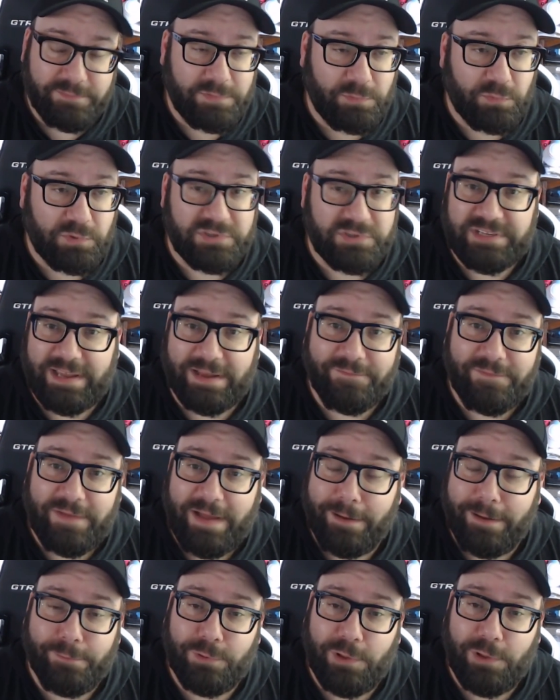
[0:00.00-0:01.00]
We'll see
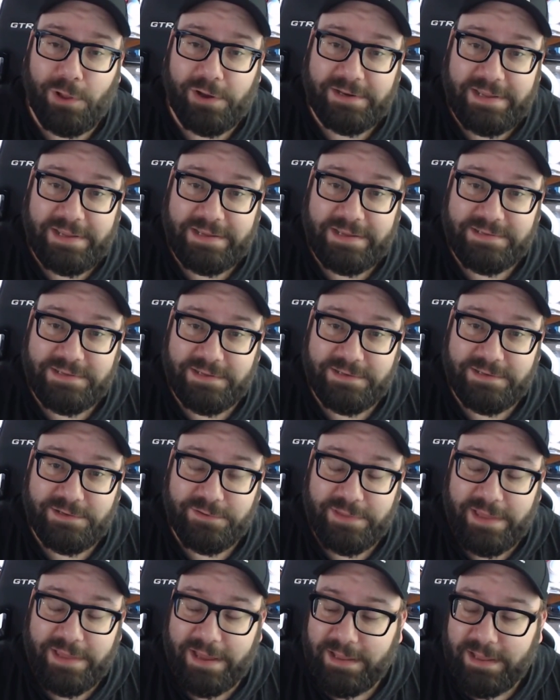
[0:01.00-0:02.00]
how long it takes to
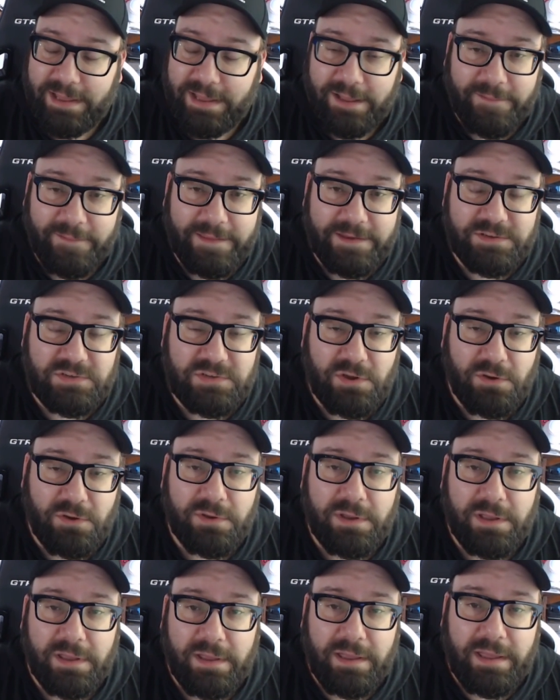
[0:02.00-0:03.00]
do that. Let it
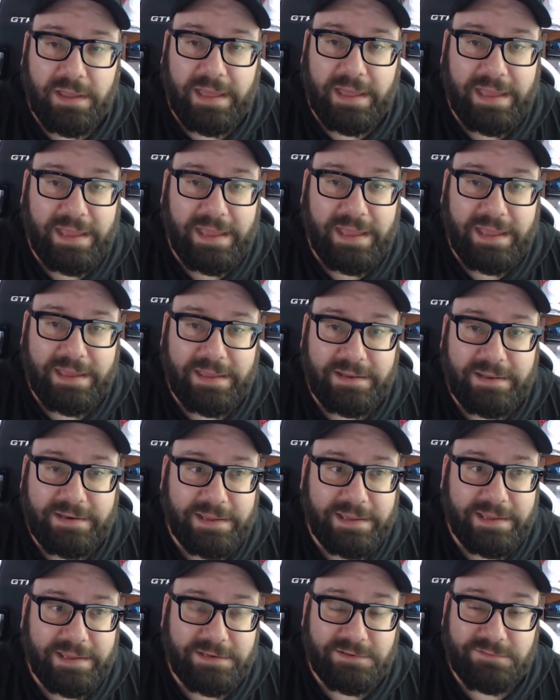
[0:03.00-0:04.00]
soak, and
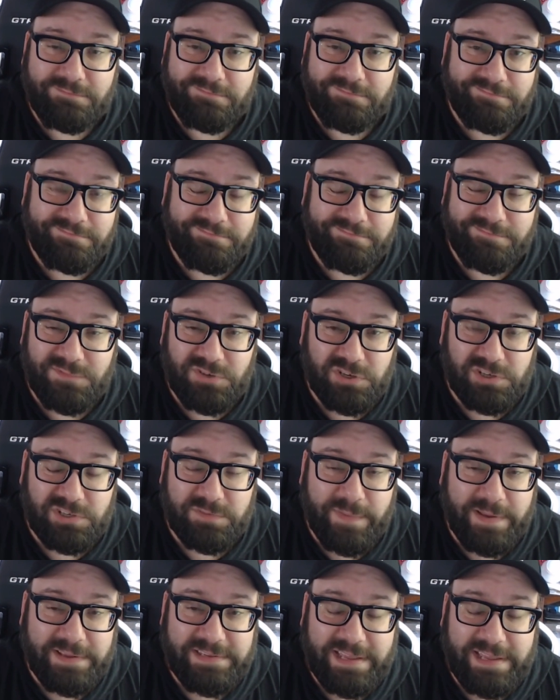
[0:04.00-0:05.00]
it just
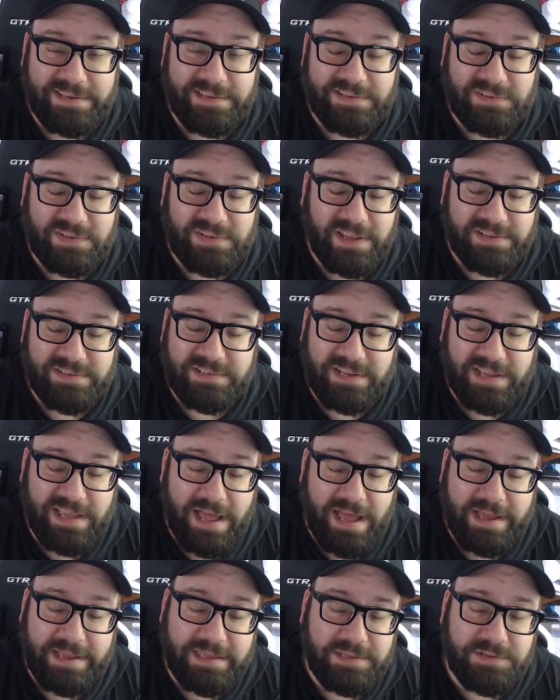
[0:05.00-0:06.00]
makes that disgusting
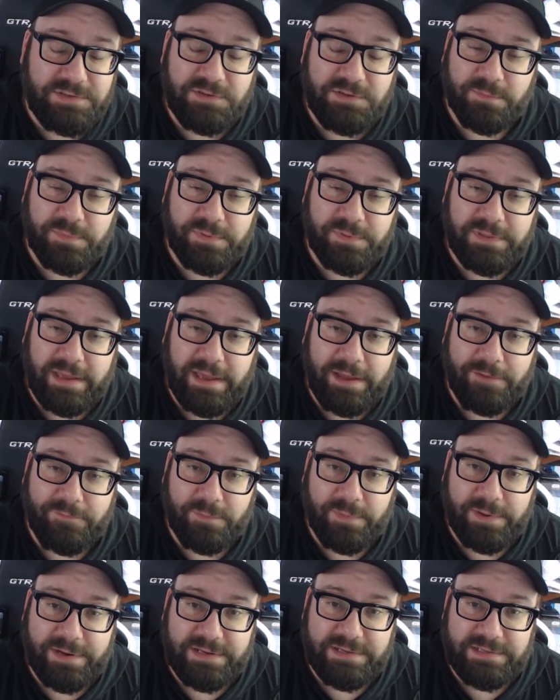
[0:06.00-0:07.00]
hockey soup that
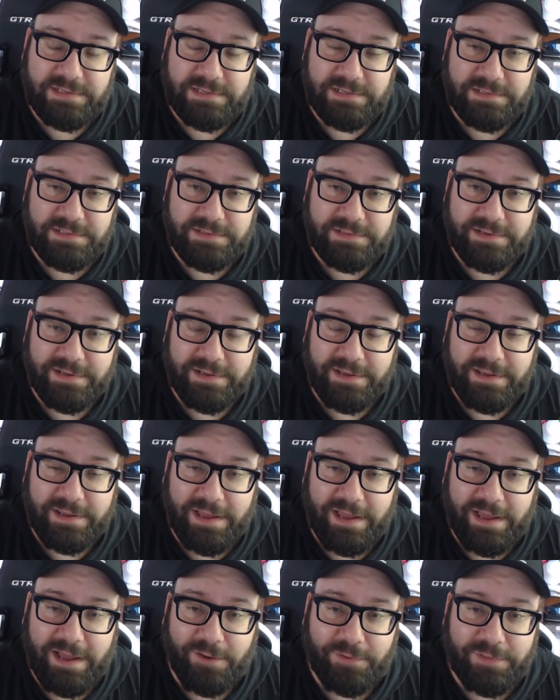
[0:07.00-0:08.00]
everybody sees
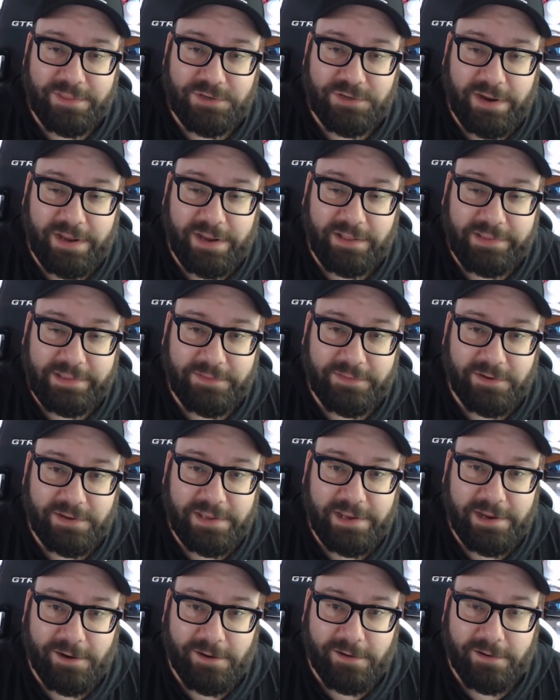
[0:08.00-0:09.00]
when they try and clean their
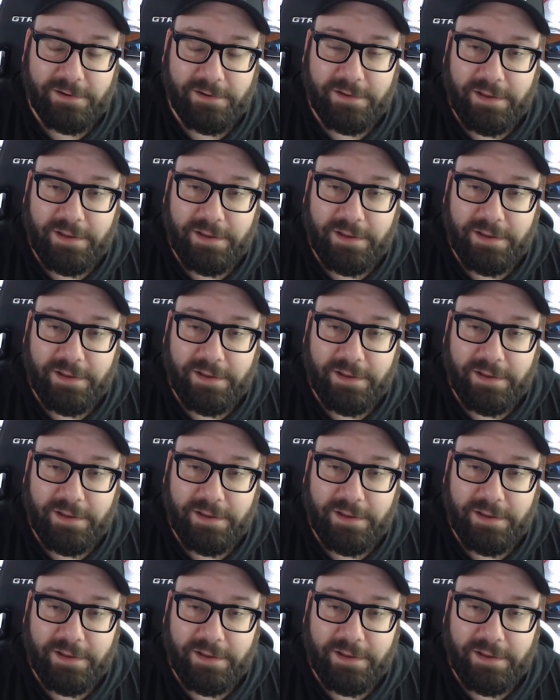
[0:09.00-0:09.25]
gear.